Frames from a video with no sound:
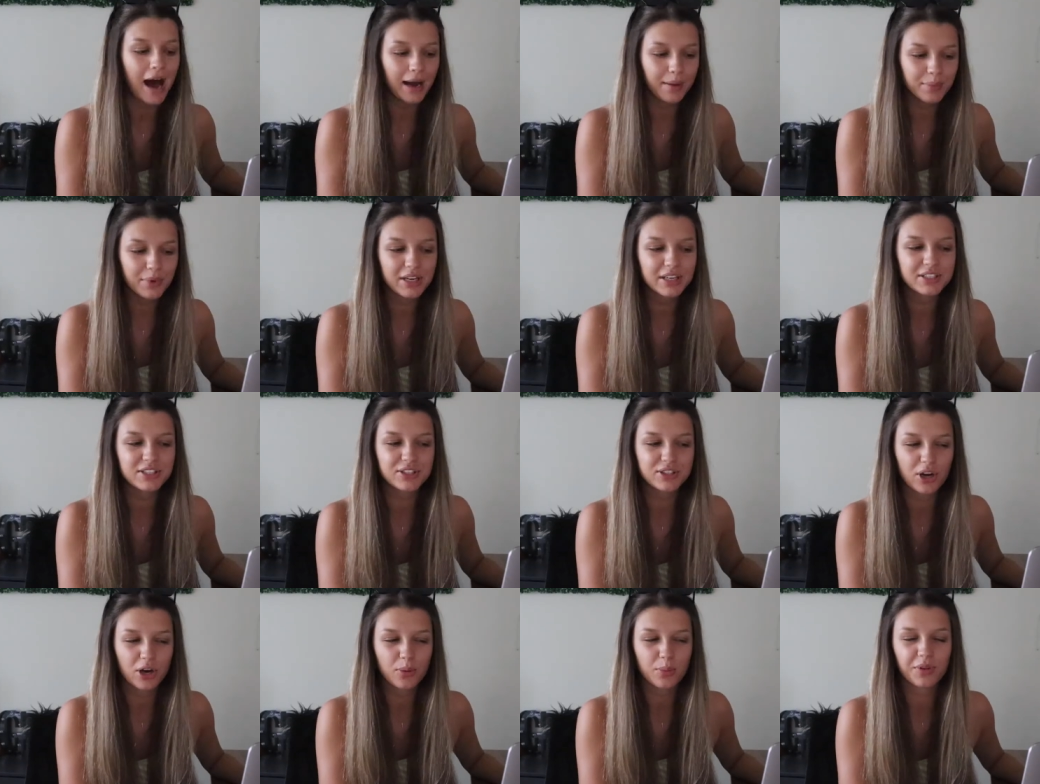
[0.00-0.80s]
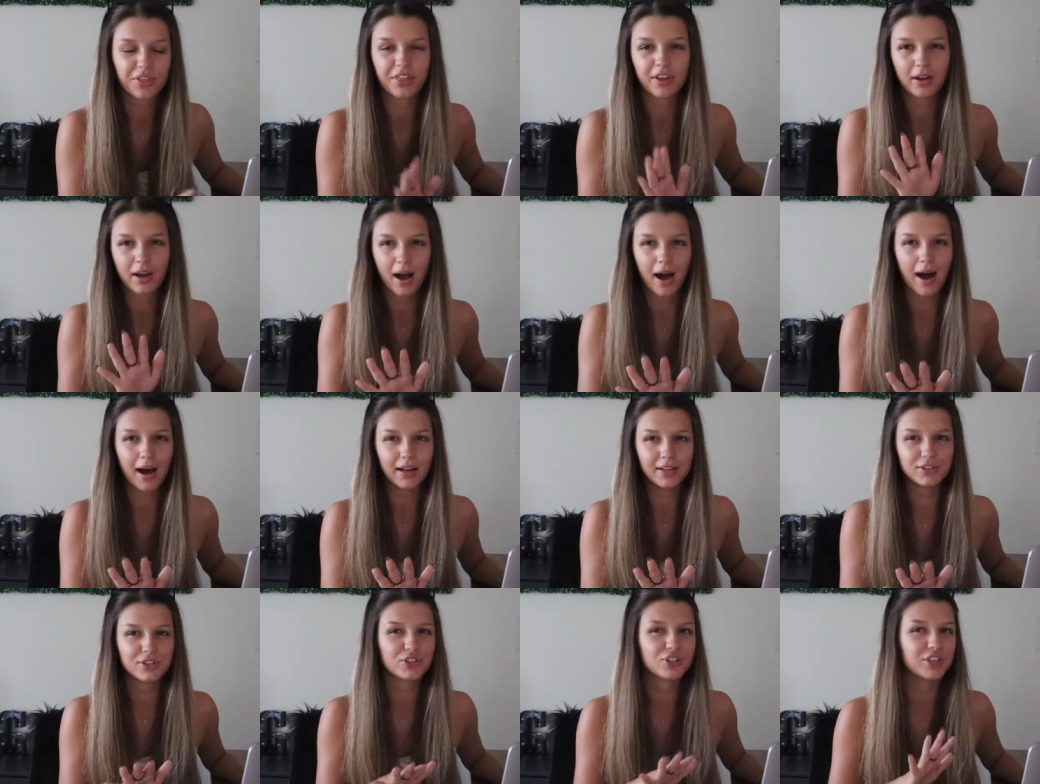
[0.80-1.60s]
I'm gonna start with the
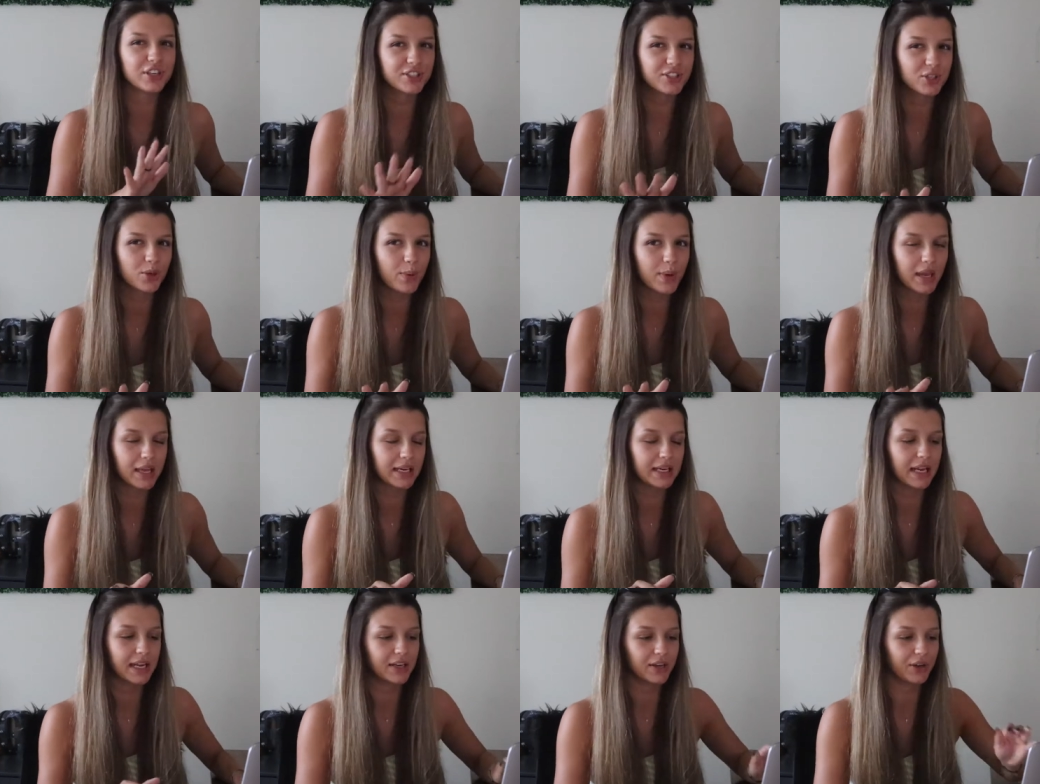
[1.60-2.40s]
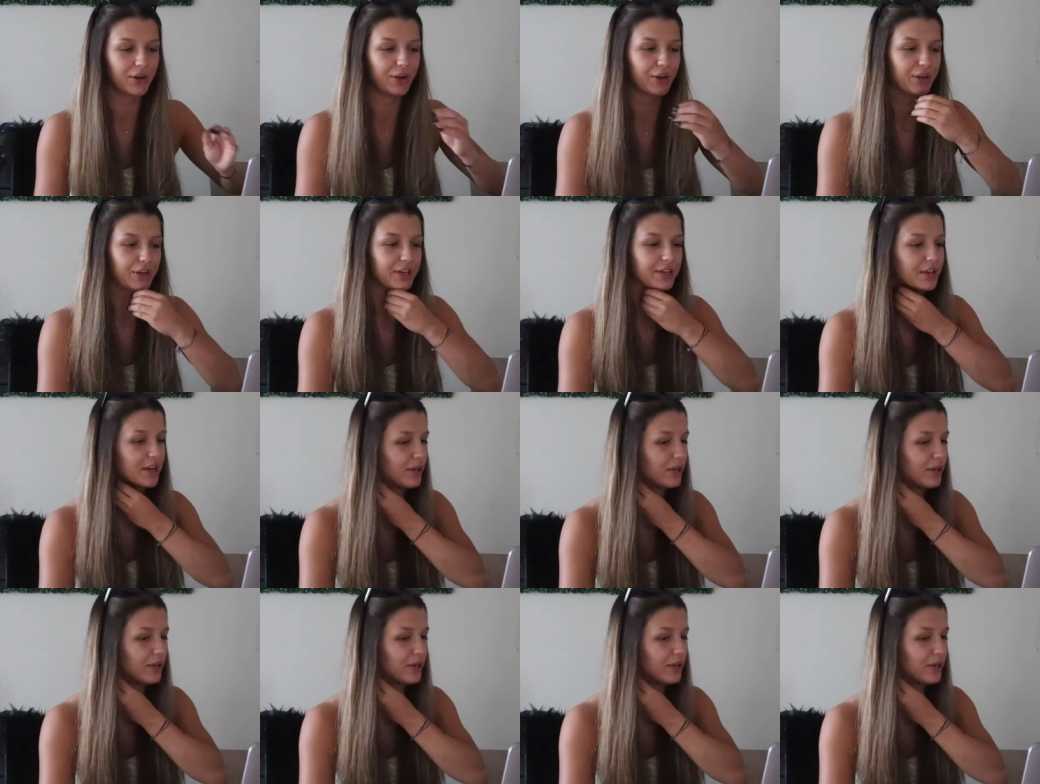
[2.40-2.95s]
cons, just so we can end on a good